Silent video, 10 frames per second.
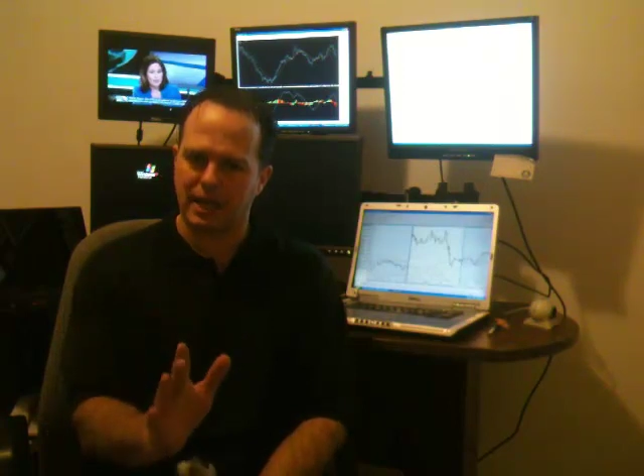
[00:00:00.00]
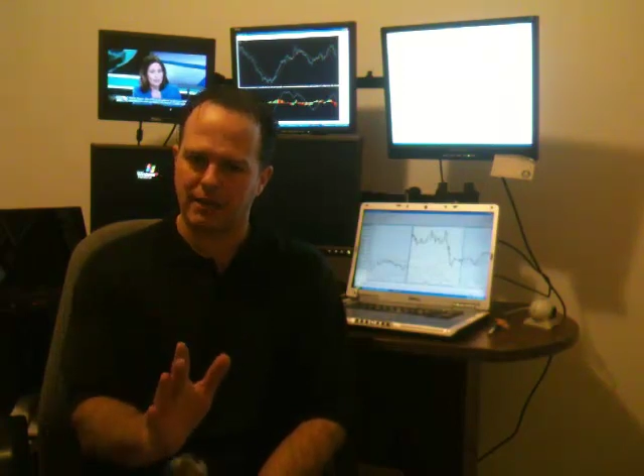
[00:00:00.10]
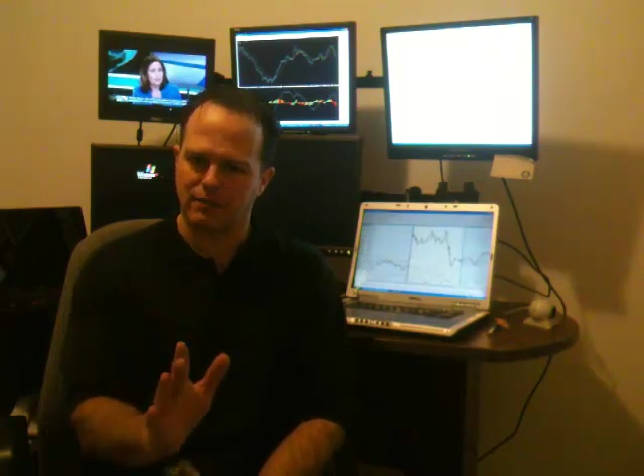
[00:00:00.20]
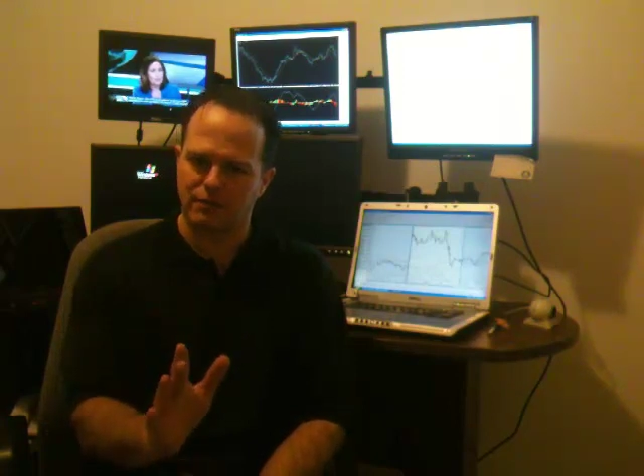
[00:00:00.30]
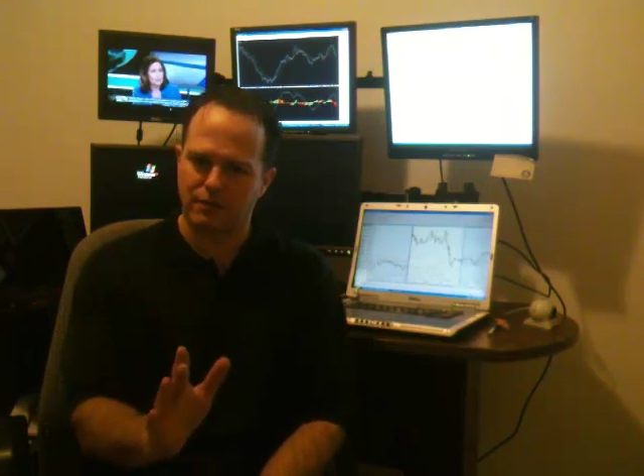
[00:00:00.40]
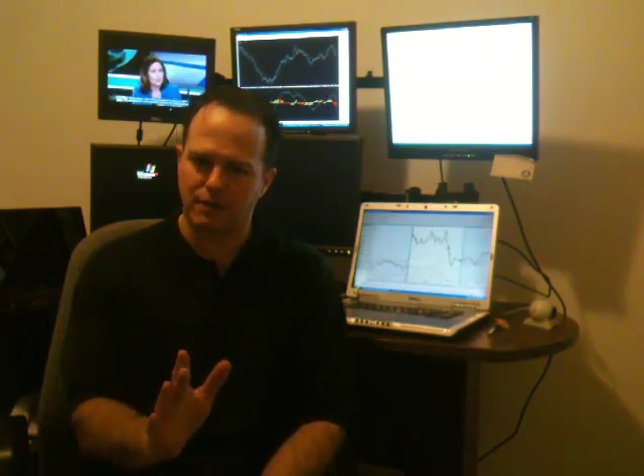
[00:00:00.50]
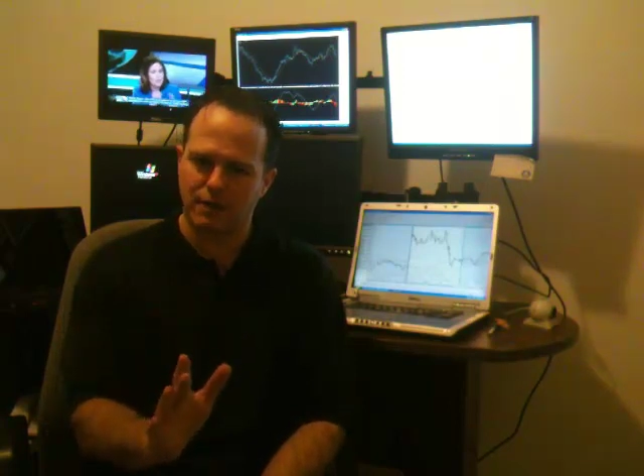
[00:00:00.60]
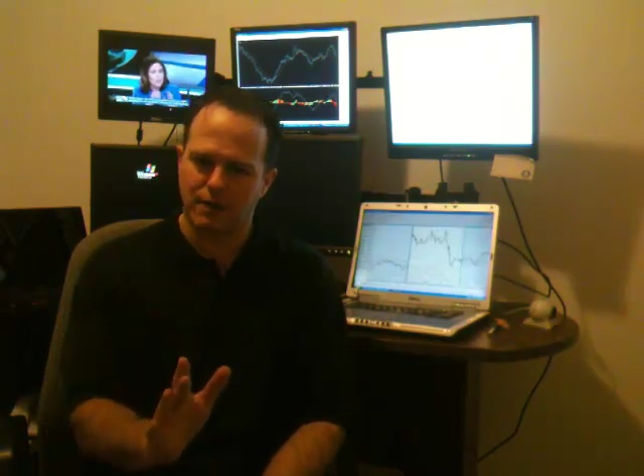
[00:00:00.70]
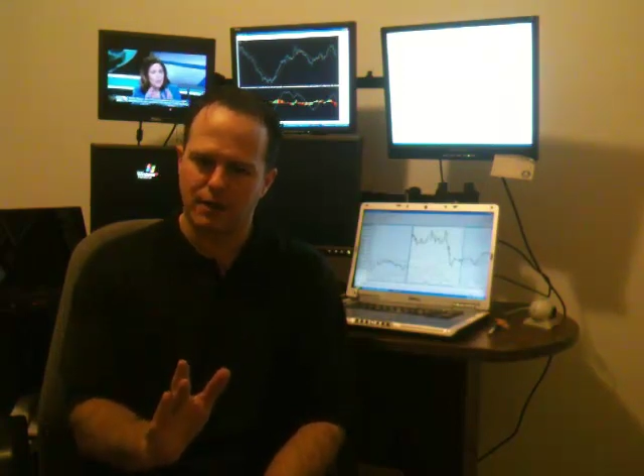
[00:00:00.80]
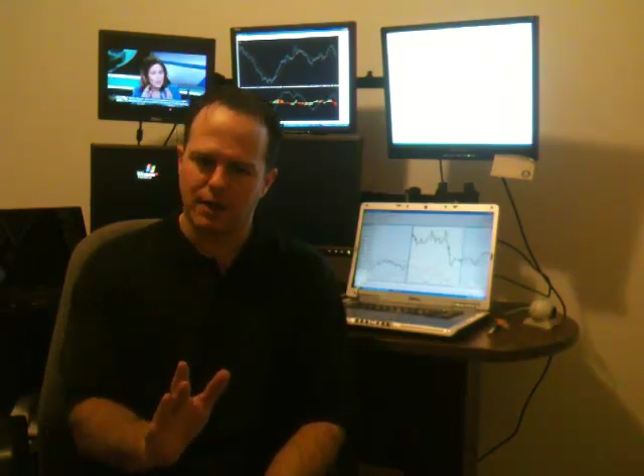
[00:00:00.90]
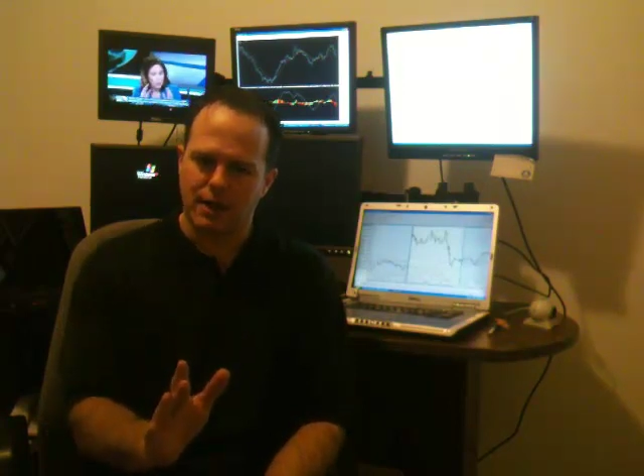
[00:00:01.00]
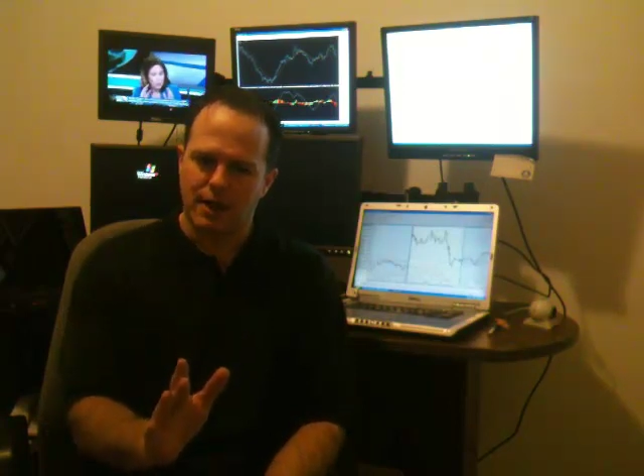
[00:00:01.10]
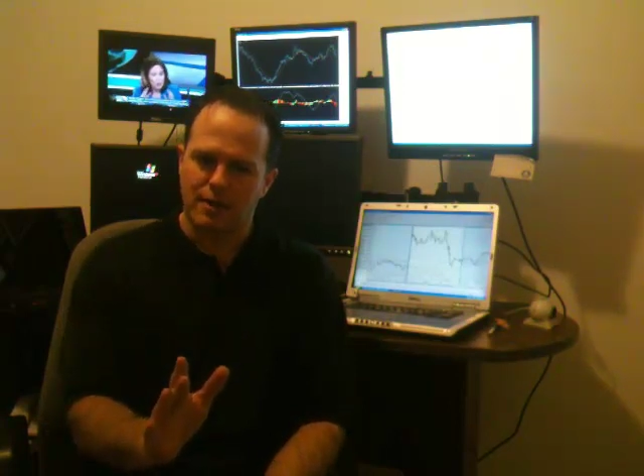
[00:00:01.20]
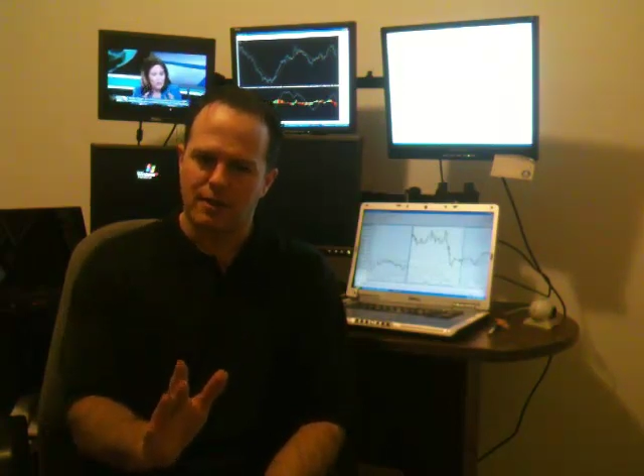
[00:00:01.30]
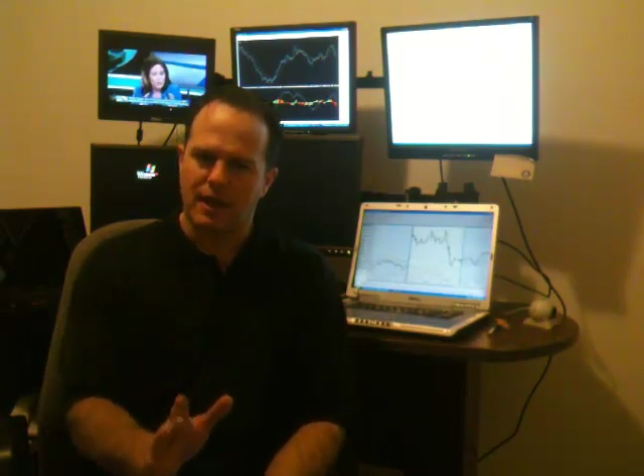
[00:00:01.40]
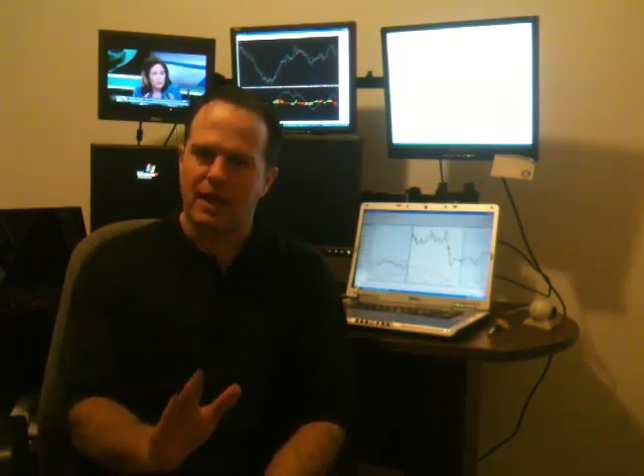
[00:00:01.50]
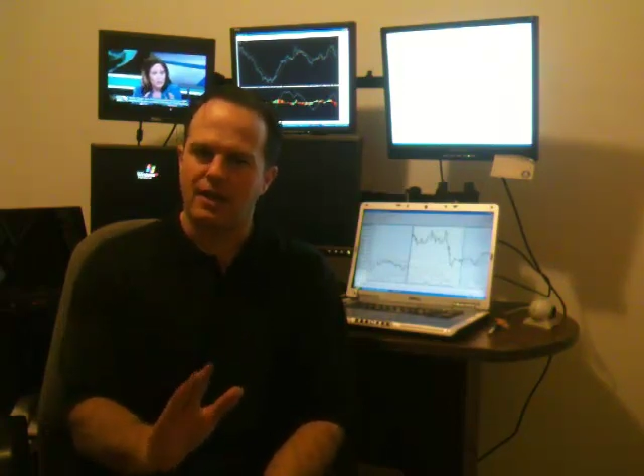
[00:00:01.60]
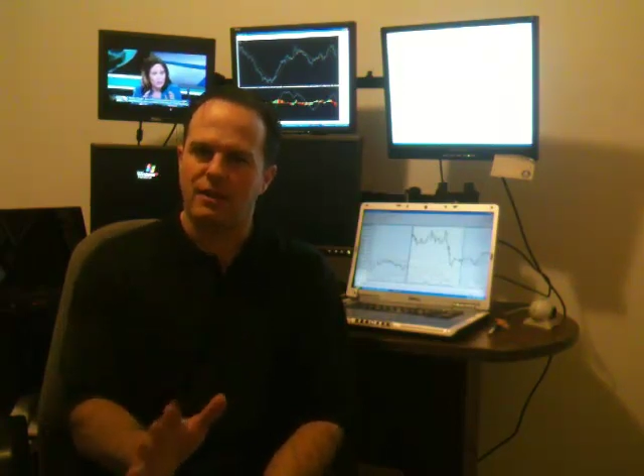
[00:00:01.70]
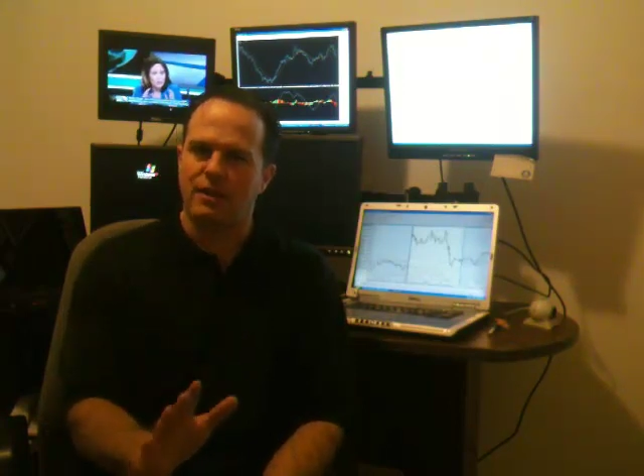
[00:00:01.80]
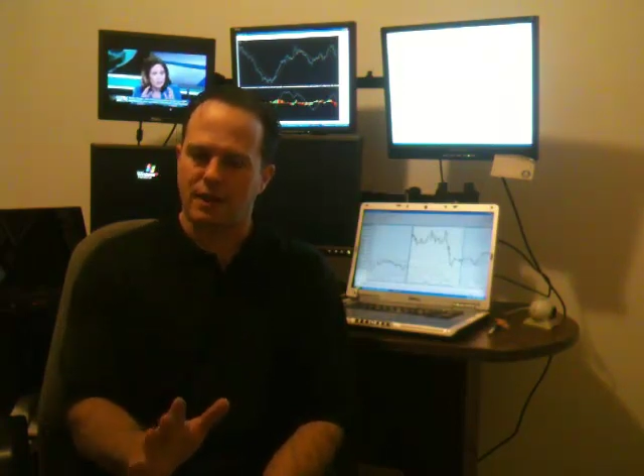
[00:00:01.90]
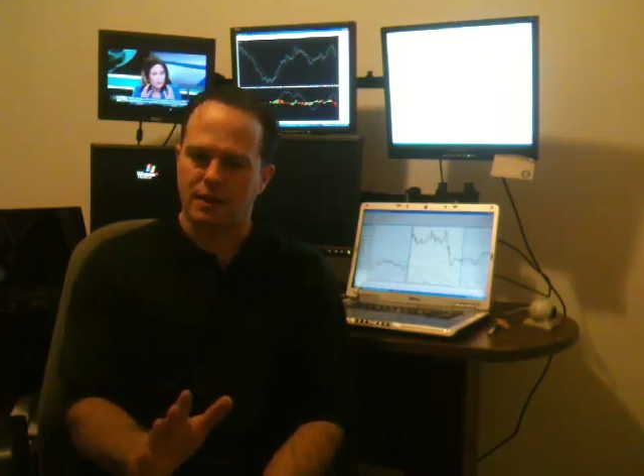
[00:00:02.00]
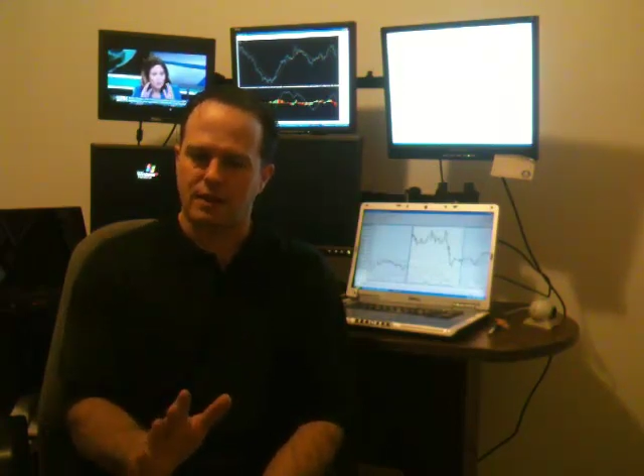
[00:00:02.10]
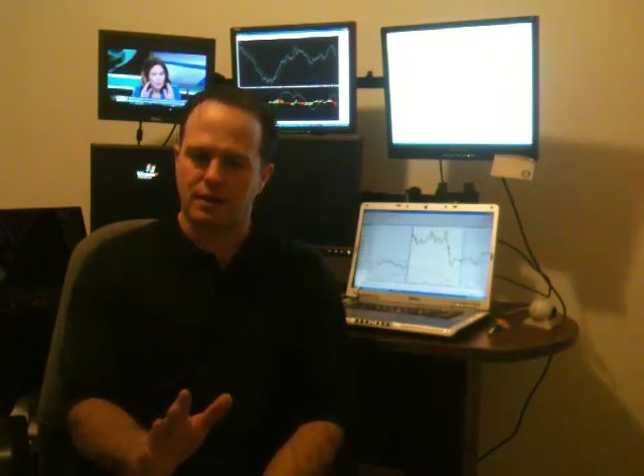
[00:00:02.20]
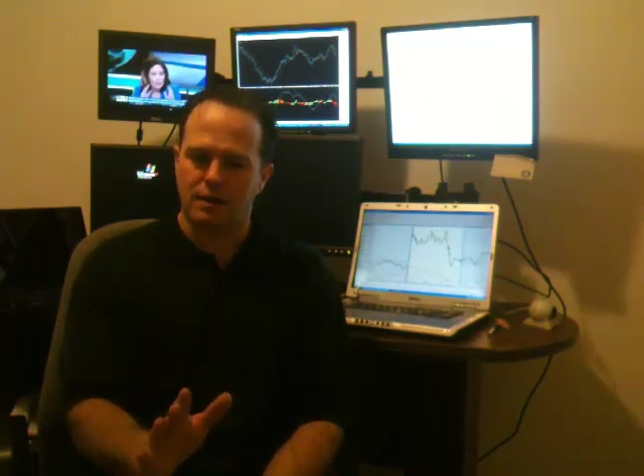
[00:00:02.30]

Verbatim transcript: life that I think